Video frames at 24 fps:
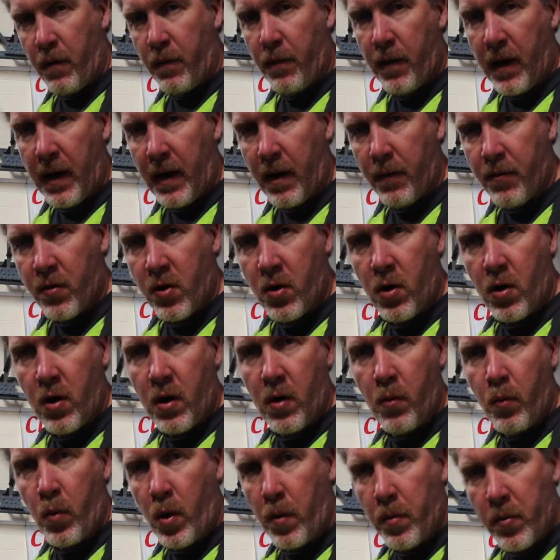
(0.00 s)
far I've got
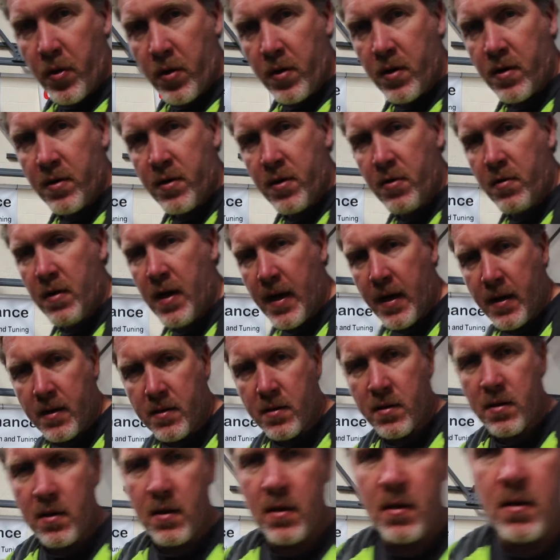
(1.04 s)
and what I'm going to do
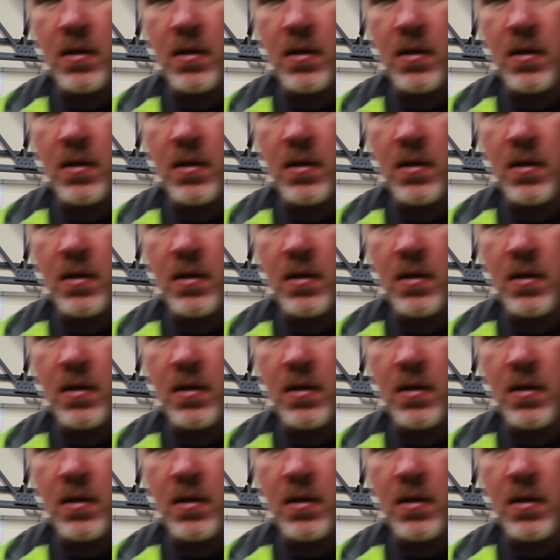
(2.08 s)
next.